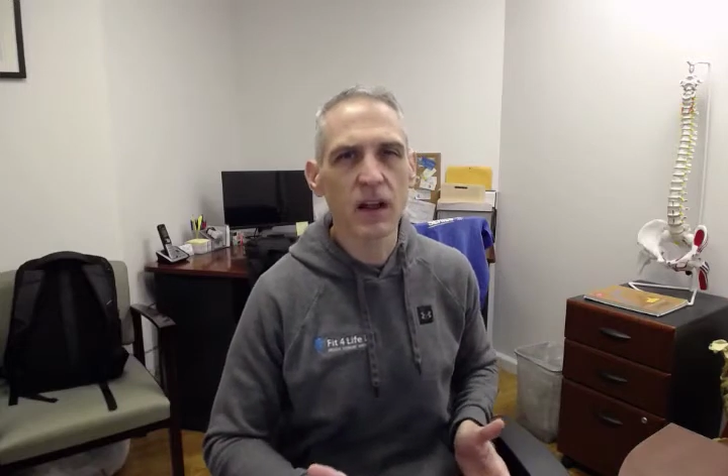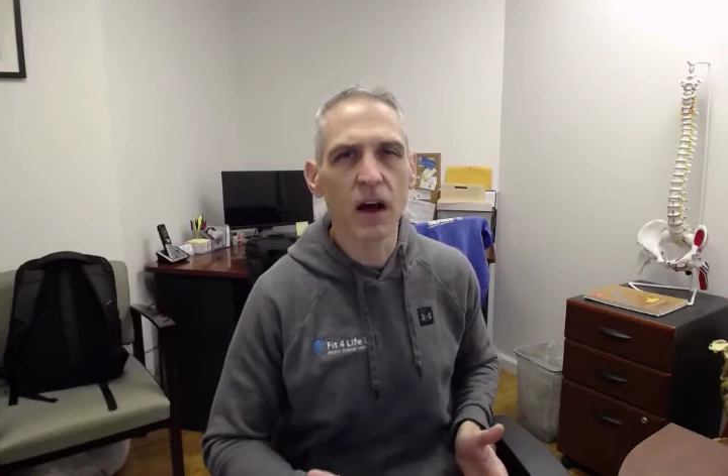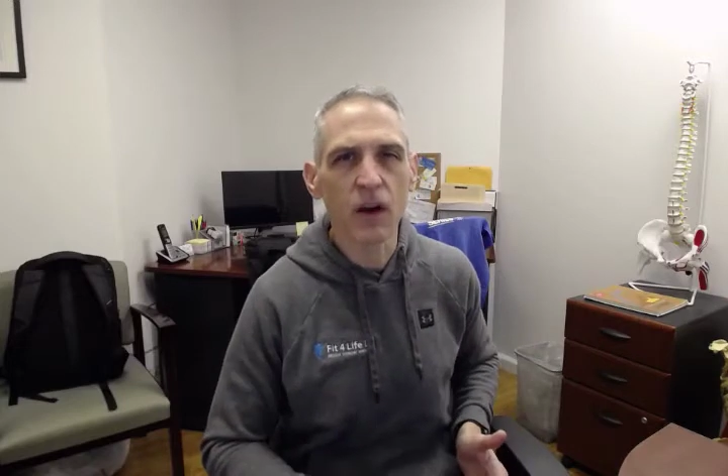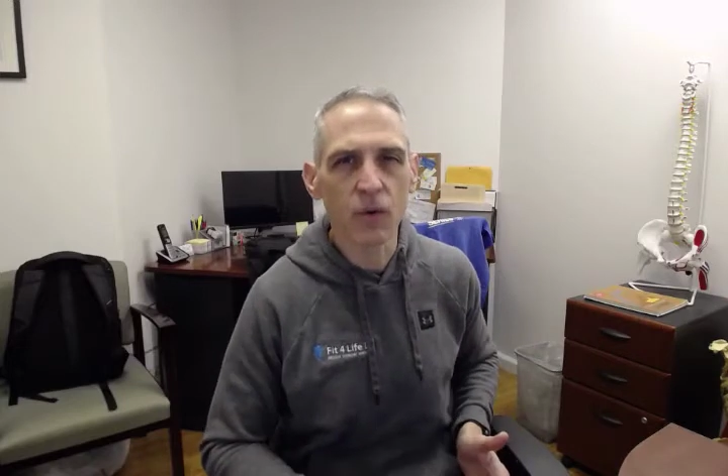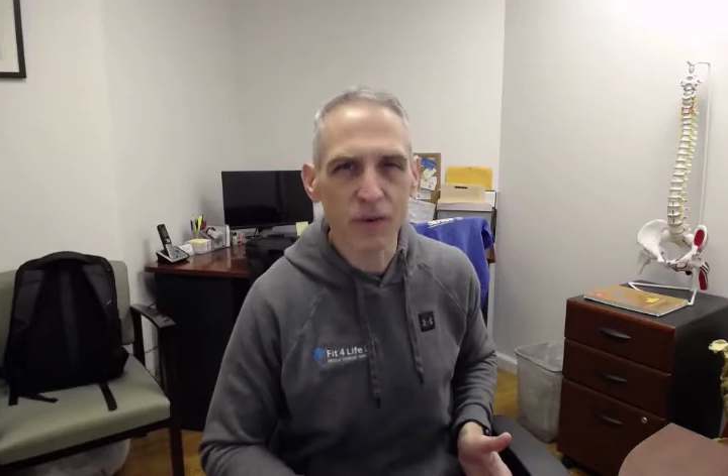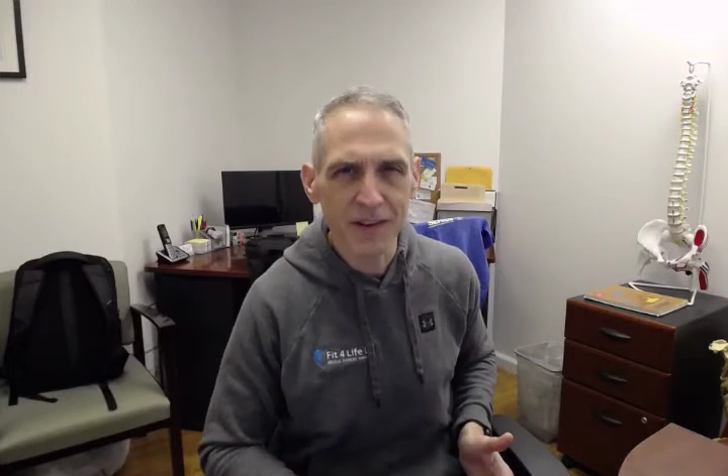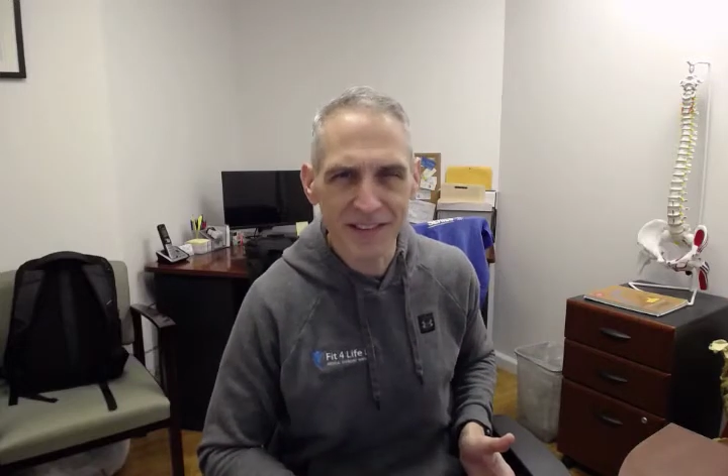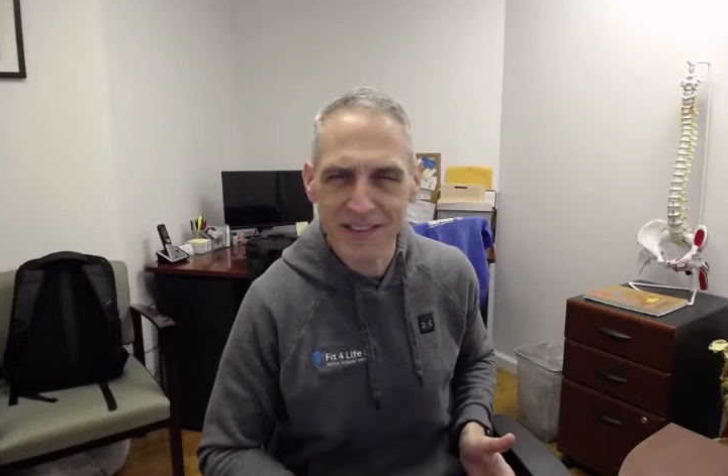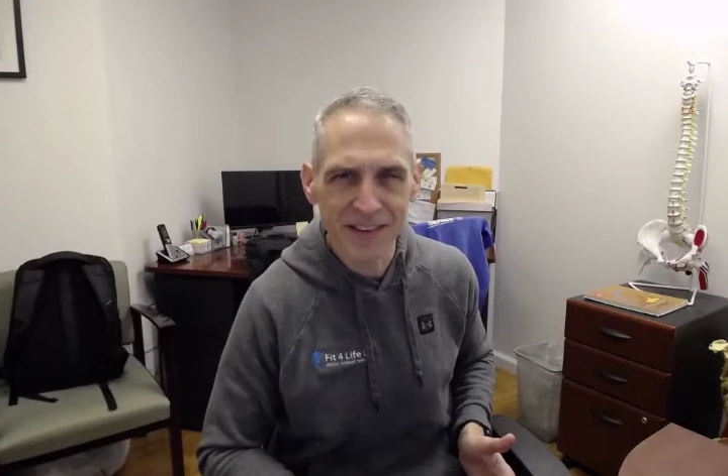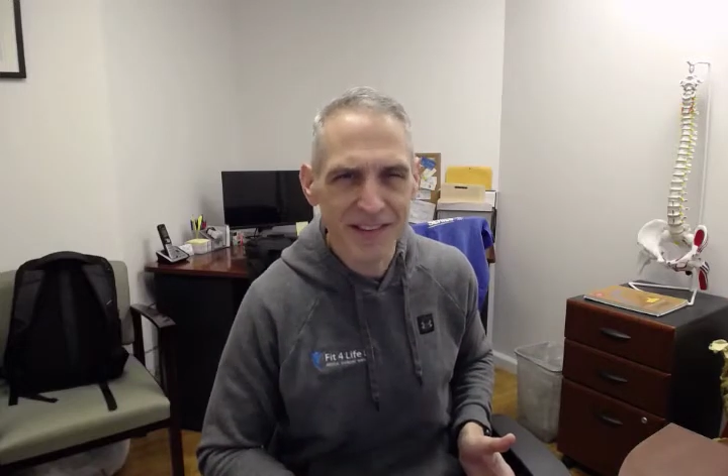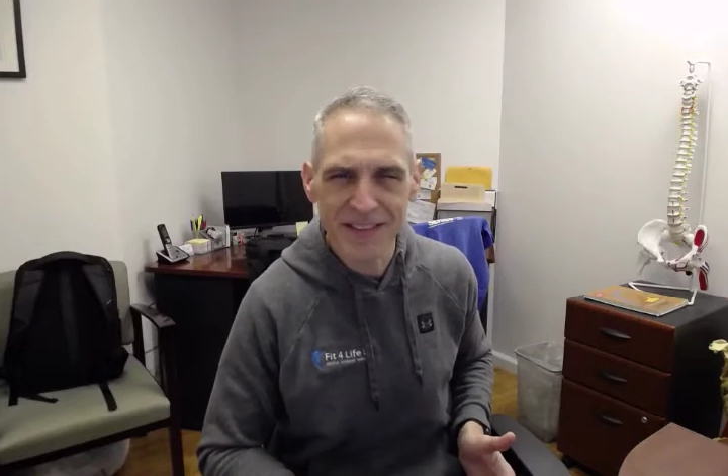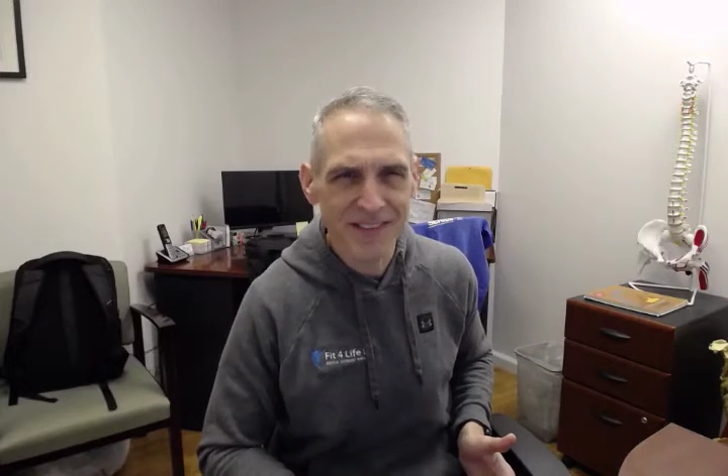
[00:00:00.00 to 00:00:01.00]
awkward.
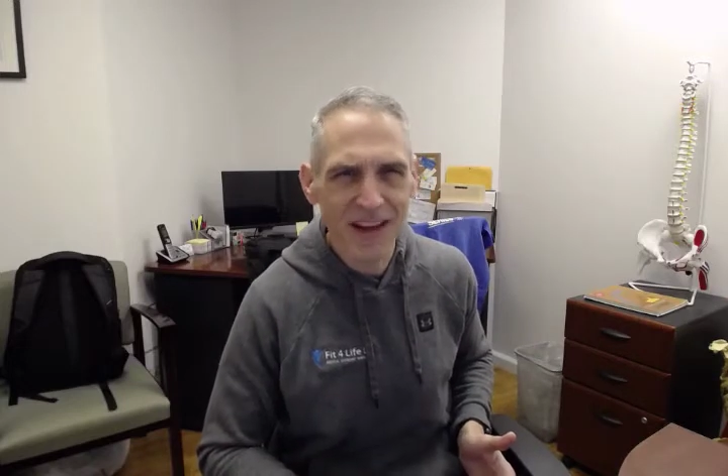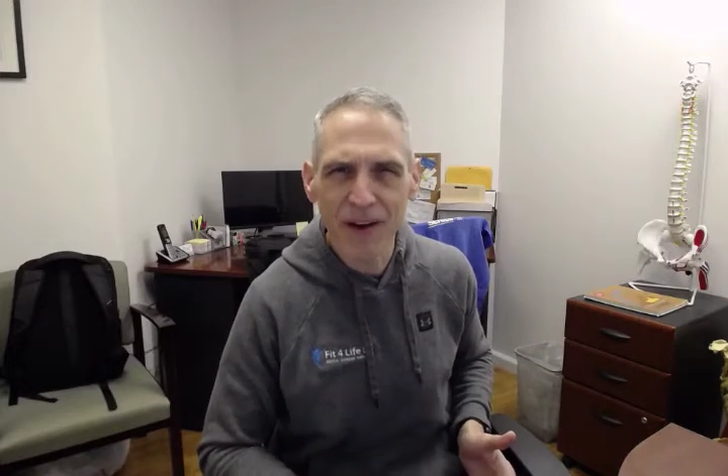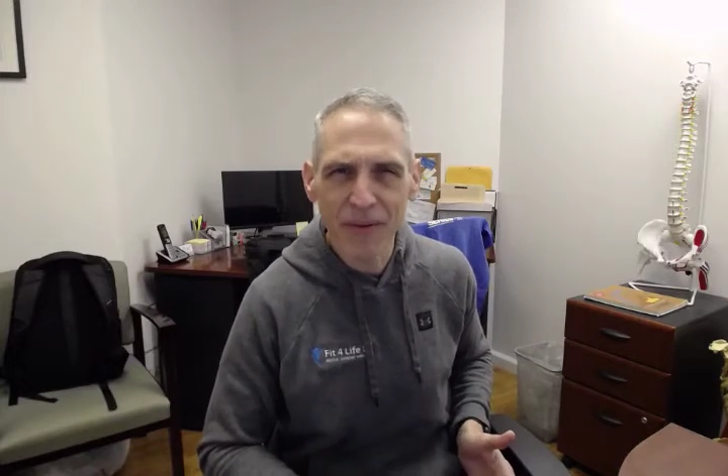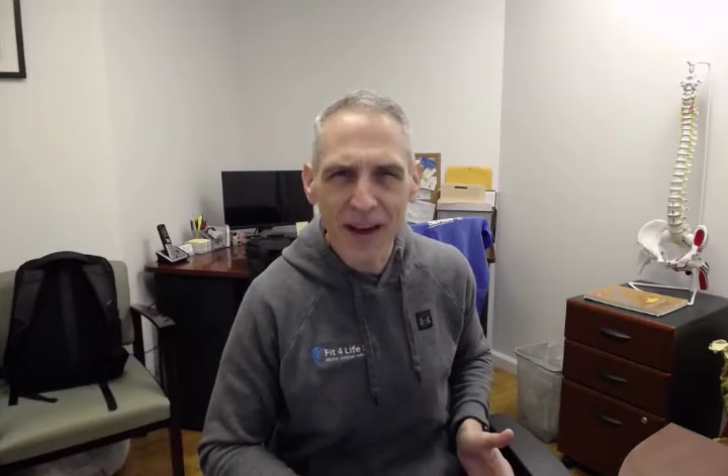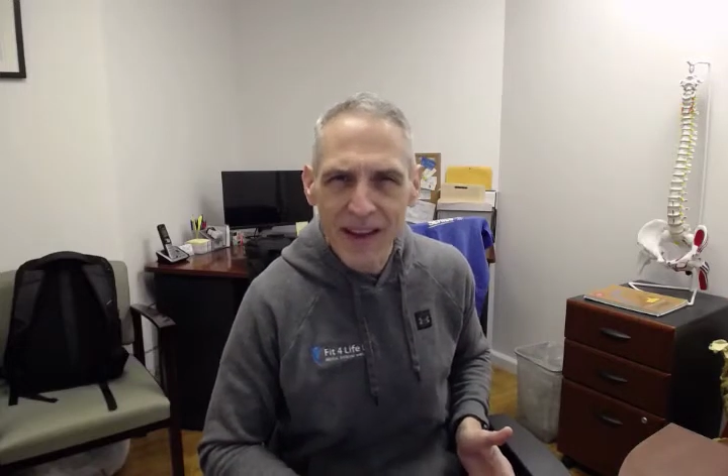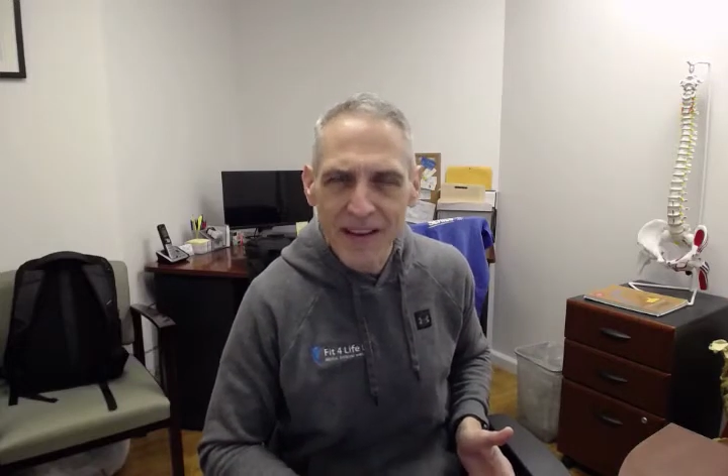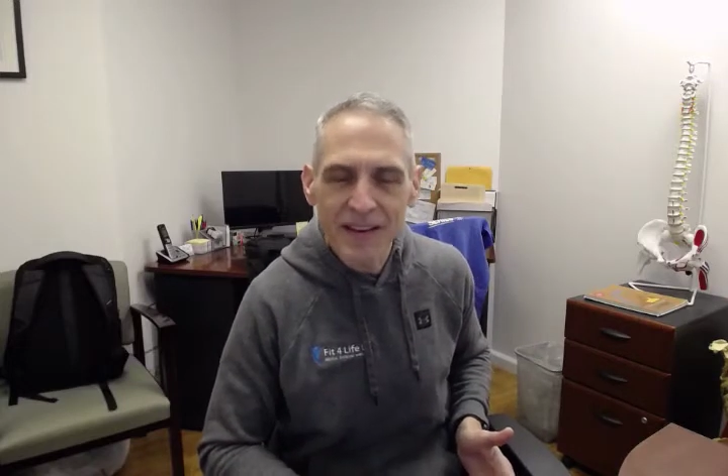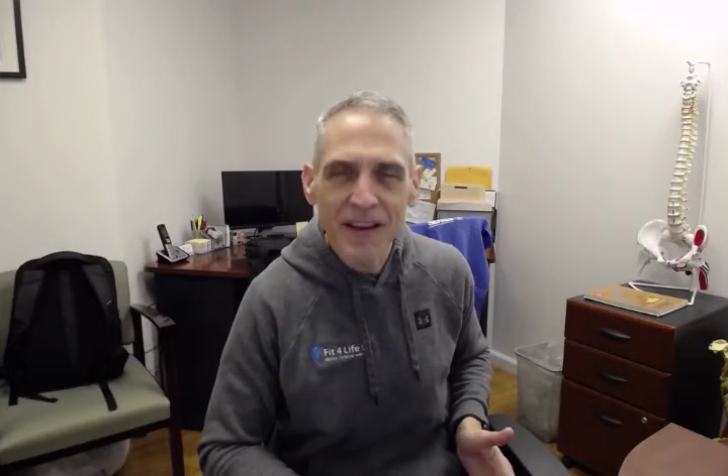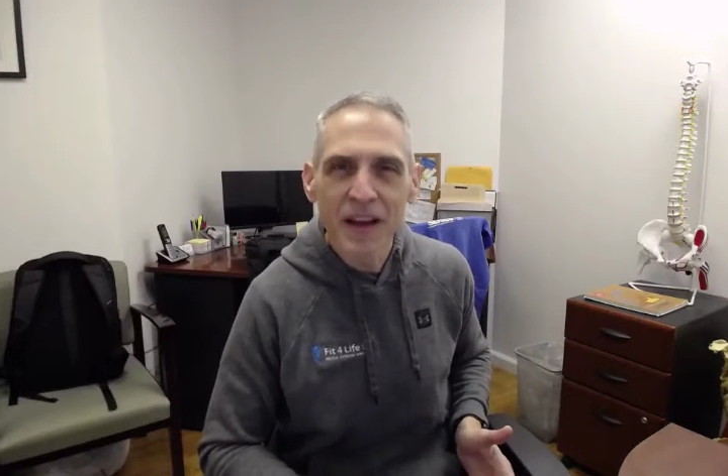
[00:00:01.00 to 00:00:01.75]
It's just not right.